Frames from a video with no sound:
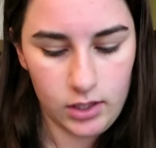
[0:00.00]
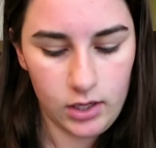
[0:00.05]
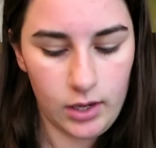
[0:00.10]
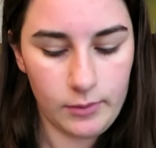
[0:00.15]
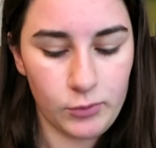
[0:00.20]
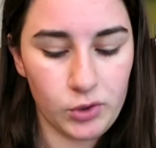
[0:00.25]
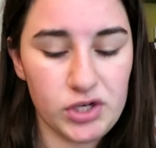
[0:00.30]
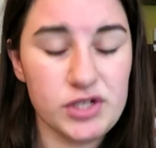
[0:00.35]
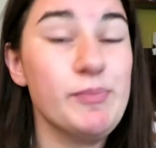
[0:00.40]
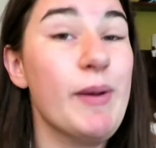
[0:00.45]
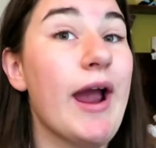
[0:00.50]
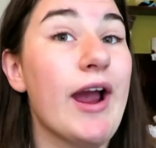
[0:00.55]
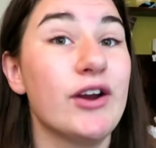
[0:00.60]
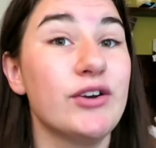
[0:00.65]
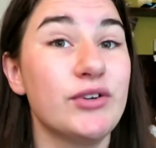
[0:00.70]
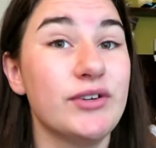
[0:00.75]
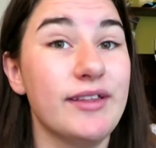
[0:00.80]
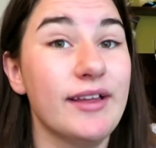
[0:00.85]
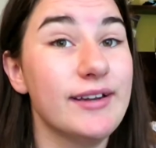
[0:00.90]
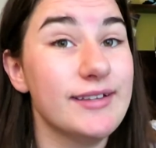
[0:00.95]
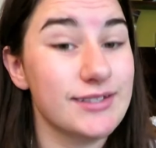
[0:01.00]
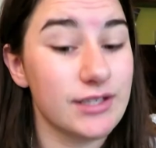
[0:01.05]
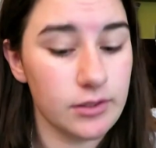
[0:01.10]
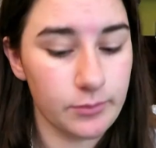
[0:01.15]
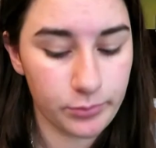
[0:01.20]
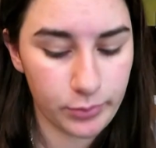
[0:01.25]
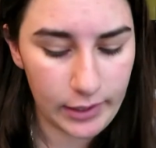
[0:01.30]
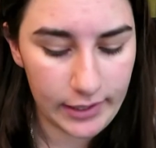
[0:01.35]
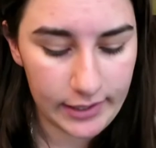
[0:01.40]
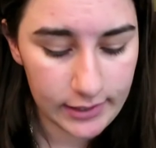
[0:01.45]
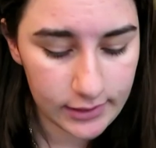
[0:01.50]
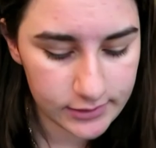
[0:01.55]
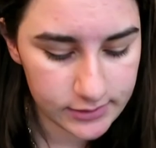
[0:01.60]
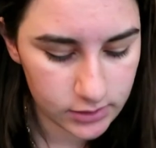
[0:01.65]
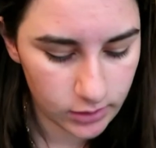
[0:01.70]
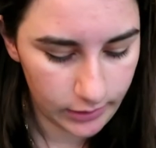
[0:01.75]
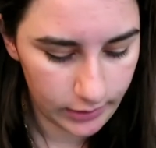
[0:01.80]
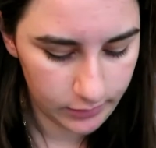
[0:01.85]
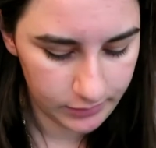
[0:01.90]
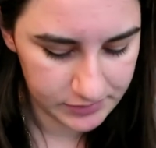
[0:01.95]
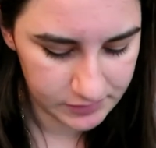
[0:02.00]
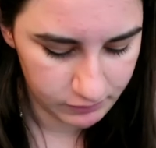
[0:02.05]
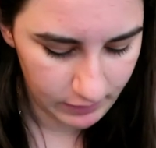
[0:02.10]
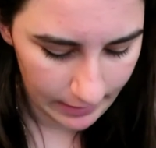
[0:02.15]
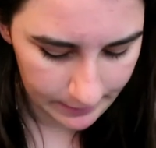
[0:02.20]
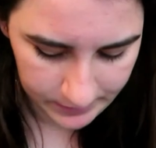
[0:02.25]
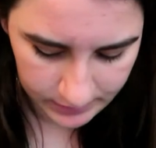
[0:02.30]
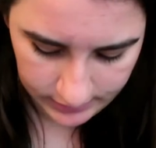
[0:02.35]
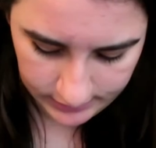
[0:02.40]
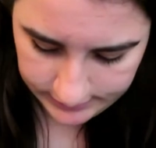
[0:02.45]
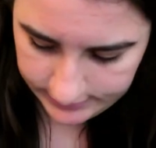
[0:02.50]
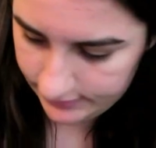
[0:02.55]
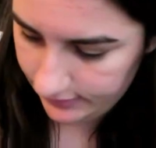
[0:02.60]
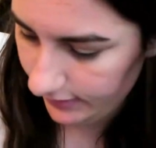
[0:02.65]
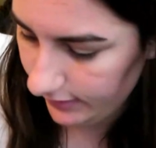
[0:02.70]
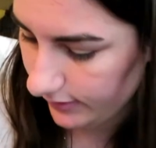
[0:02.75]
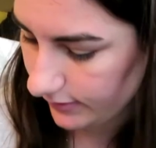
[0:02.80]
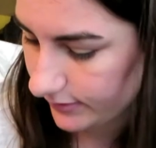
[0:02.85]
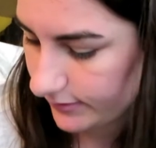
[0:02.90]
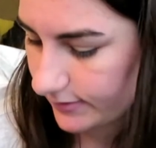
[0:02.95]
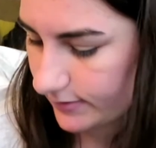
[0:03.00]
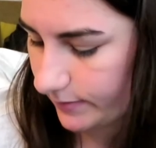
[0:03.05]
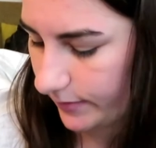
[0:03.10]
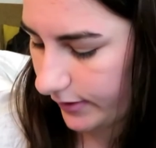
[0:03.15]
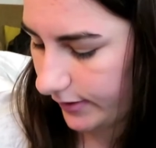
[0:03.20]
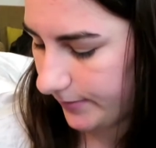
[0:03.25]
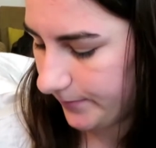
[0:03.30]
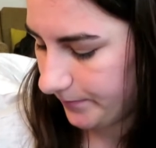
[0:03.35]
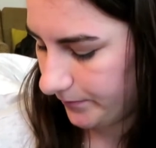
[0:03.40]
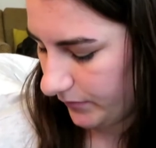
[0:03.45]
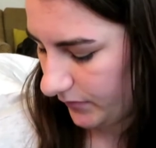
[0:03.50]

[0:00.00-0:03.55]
I'm always paranoid that it's going to break, so I always wrap it in things, but